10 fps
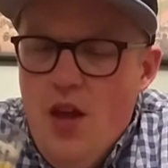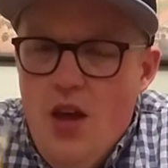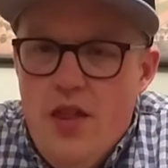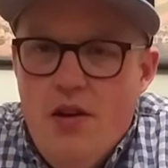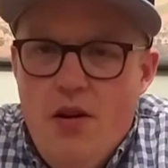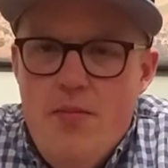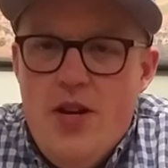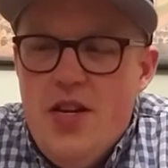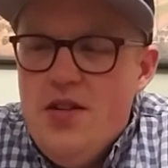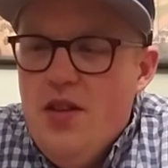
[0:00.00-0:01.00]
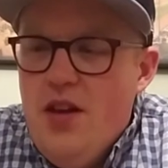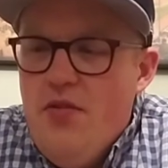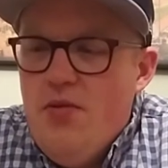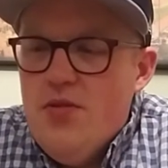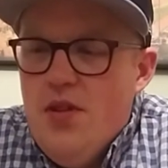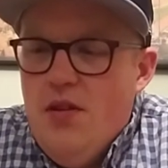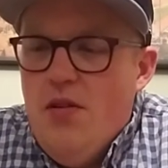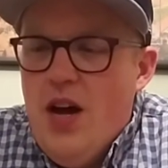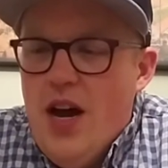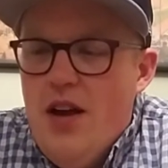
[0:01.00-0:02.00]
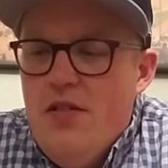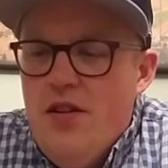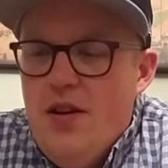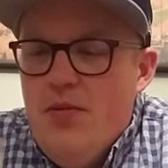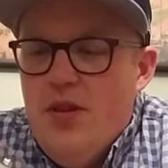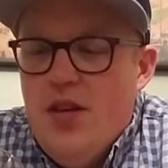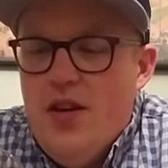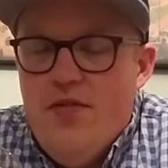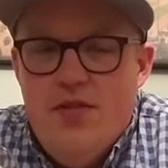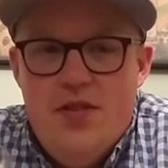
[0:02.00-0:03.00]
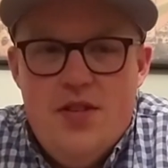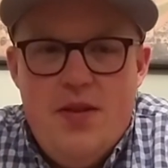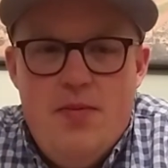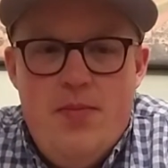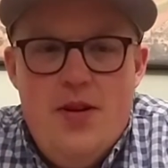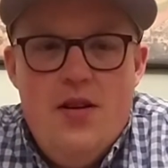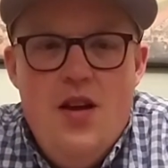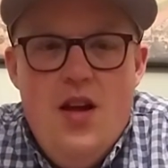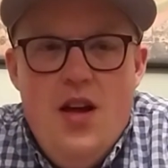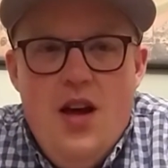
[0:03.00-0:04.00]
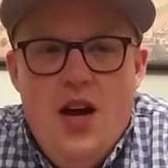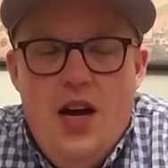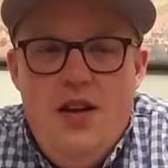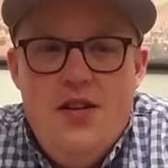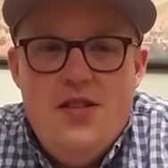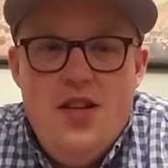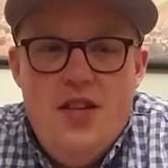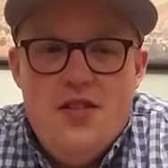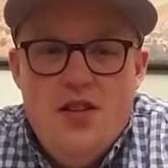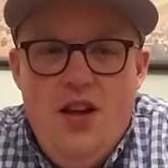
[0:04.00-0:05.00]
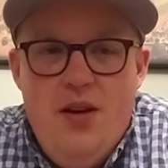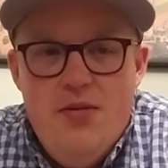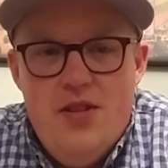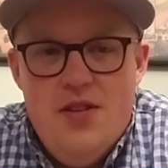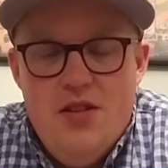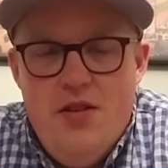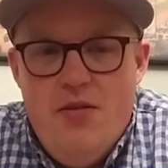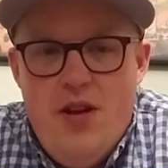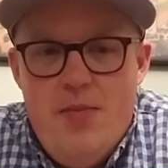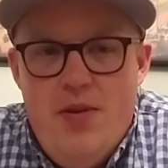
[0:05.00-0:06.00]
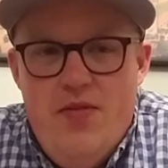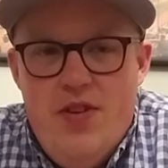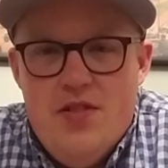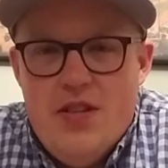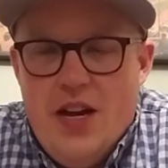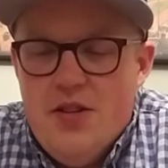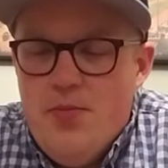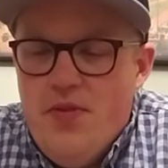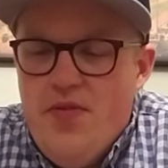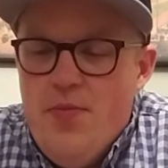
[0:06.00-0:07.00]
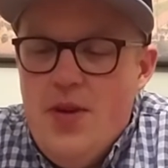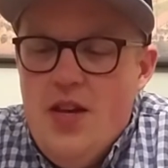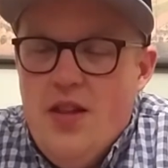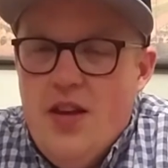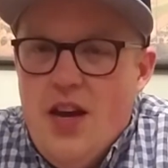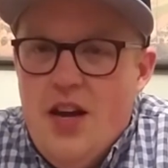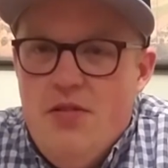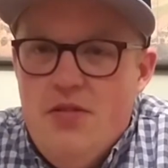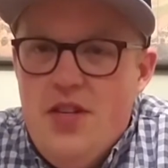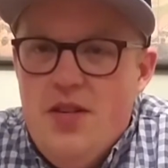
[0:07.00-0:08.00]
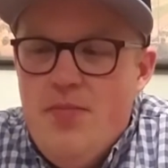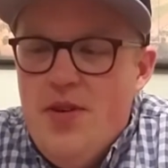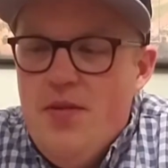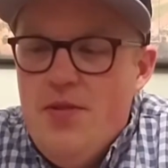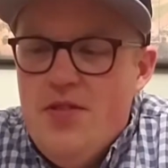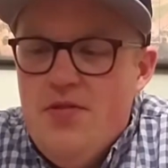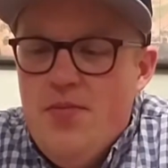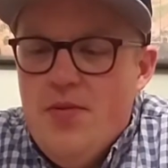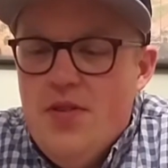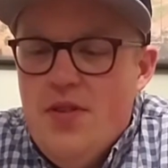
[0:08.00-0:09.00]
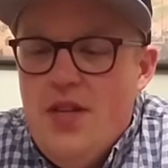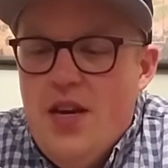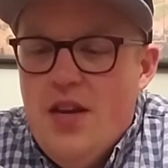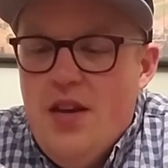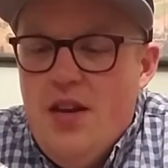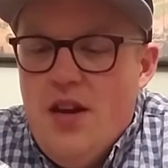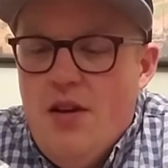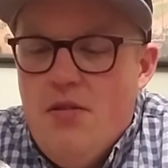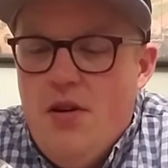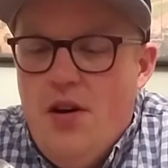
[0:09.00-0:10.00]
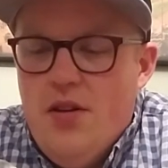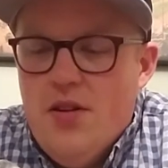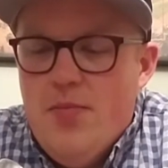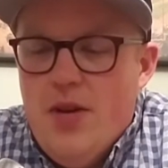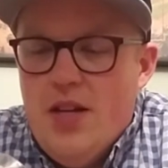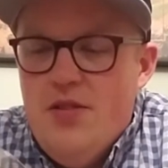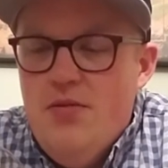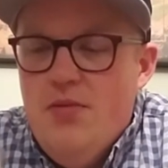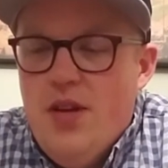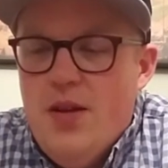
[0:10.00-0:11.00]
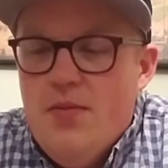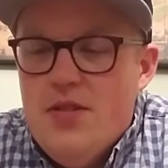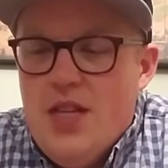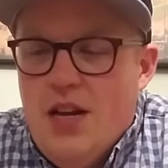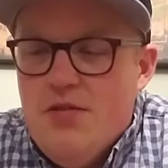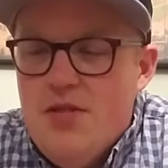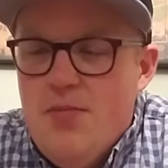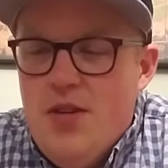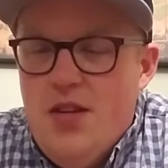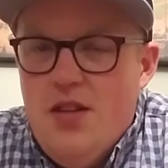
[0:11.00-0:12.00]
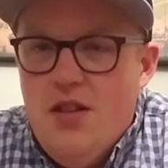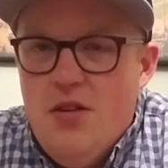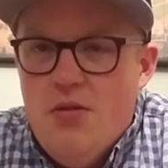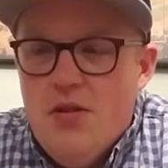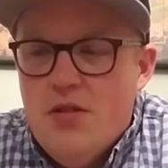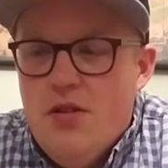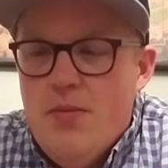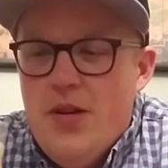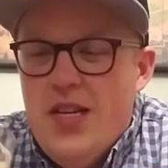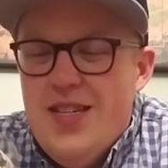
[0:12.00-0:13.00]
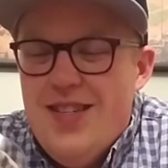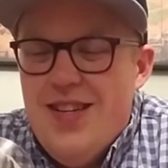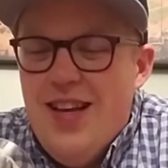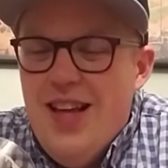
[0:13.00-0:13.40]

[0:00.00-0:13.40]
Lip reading: carbonation level was a little higher than I would like for this type of beer. I know I say this a lot with these lower ABV stouts, but for me, like, I don't need a beer to be super thick and alcoholic, but I do like stouts to be lower in carbonation.